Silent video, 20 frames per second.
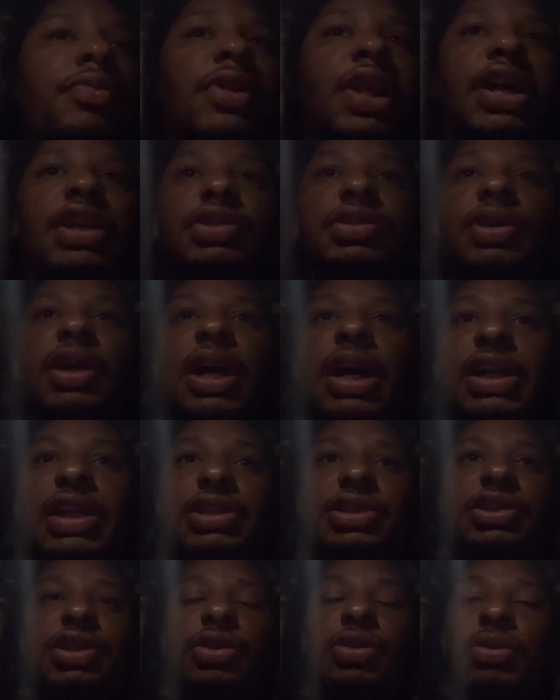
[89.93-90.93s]
As you
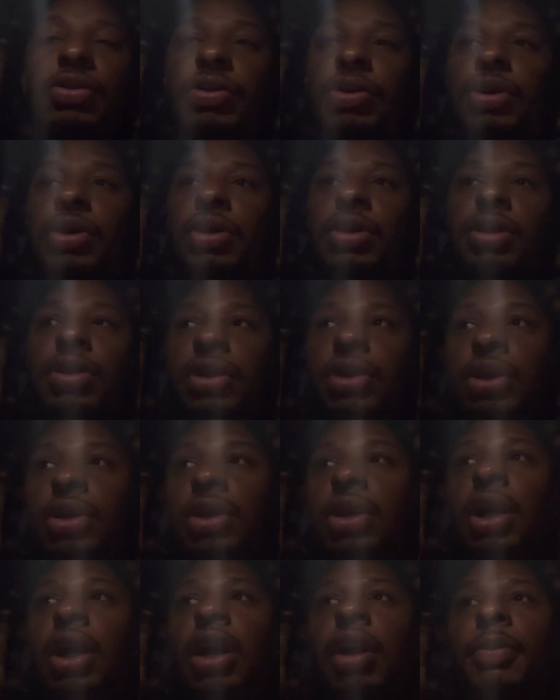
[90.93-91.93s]
guys know,
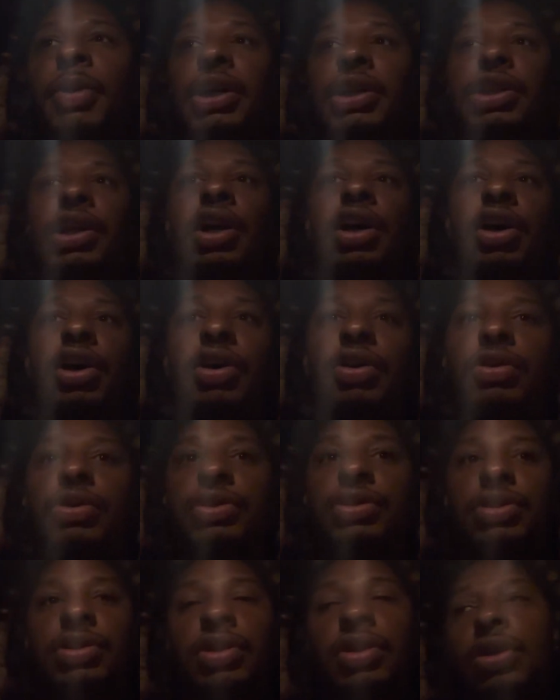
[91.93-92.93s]
all my
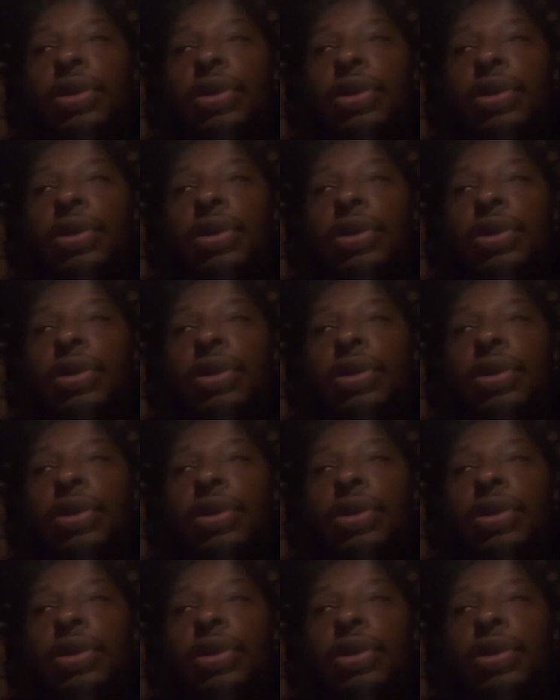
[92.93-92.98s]
dogs,